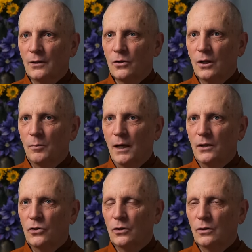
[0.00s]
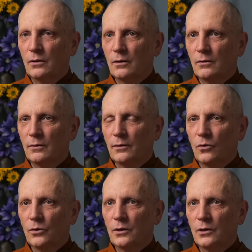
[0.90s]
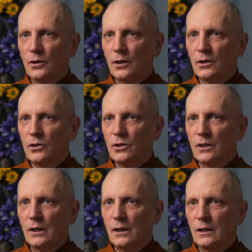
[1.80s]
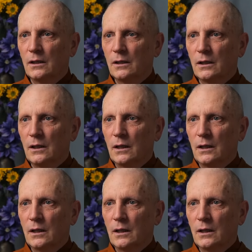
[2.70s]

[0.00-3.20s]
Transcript: So you can imagine Orthodox uh,